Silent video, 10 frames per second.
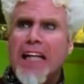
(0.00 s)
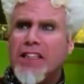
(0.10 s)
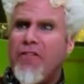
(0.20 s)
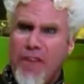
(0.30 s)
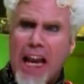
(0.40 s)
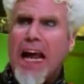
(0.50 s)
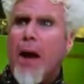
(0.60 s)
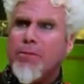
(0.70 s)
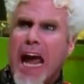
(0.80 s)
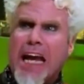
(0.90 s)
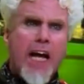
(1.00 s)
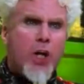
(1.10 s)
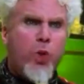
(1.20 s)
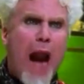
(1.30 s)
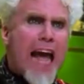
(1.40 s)
I feel like I'm taking
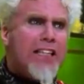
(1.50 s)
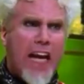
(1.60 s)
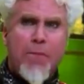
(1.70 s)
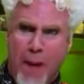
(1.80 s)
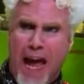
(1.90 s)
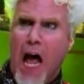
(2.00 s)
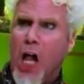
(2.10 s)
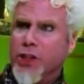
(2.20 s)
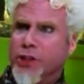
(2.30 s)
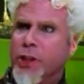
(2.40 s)
crazy pills!